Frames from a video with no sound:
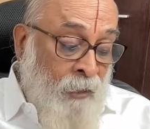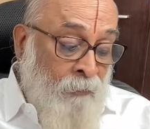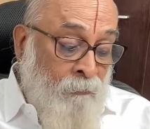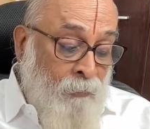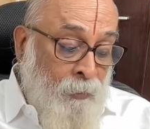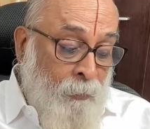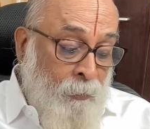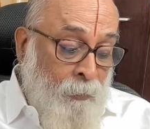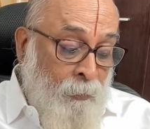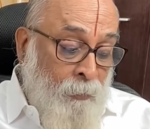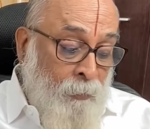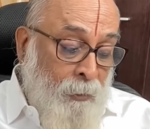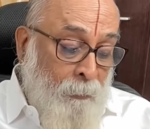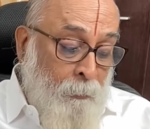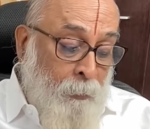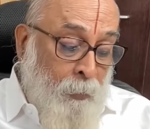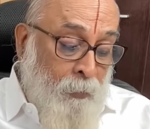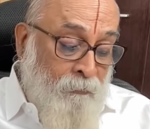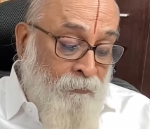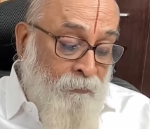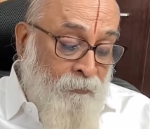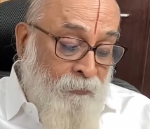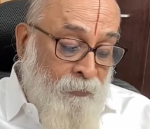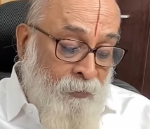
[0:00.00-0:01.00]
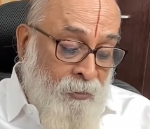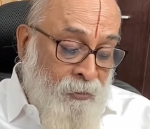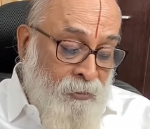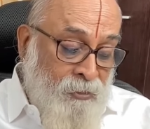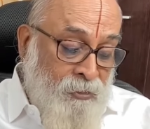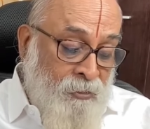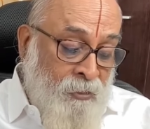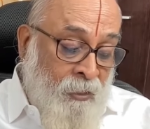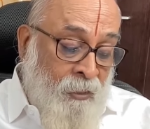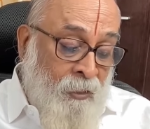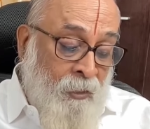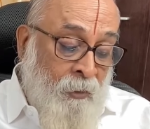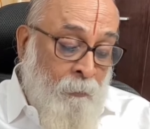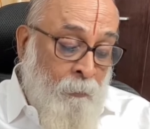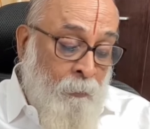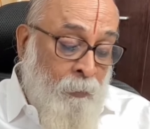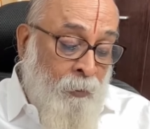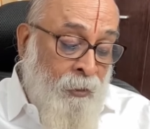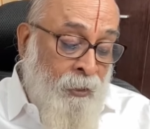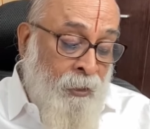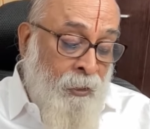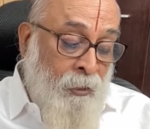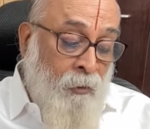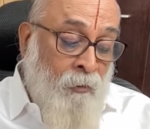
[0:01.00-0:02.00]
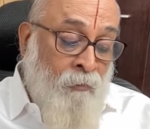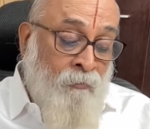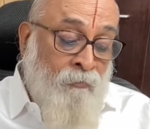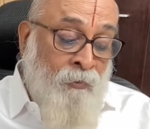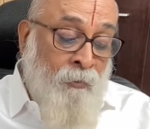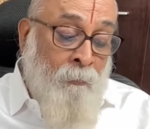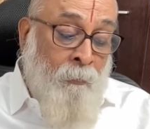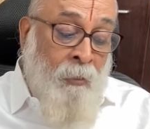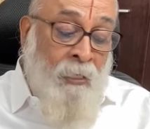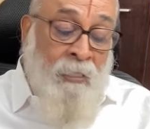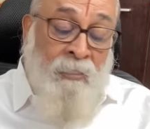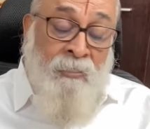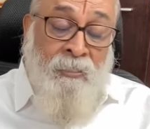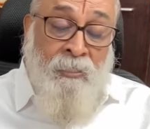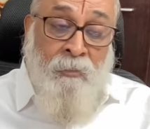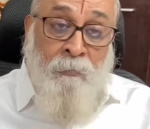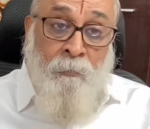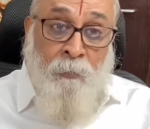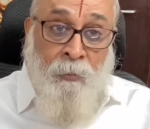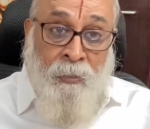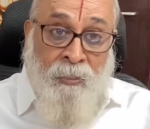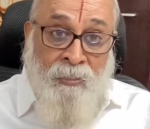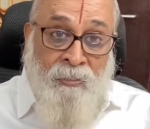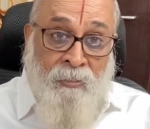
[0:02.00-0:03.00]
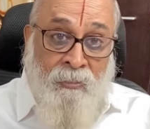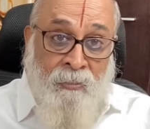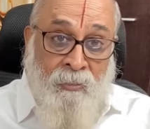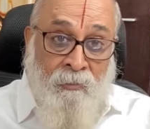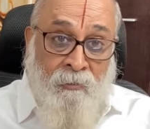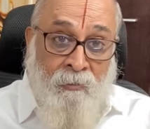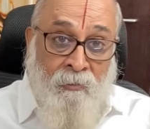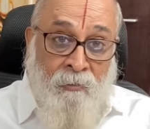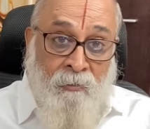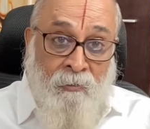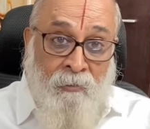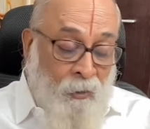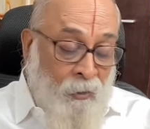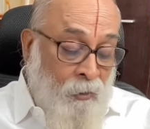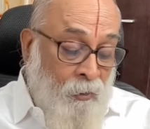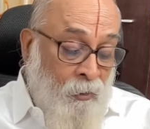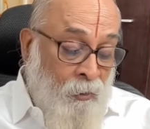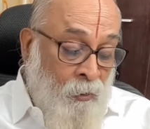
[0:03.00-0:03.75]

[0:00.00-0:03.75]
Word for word: Everybody prefers the company of a pleasant person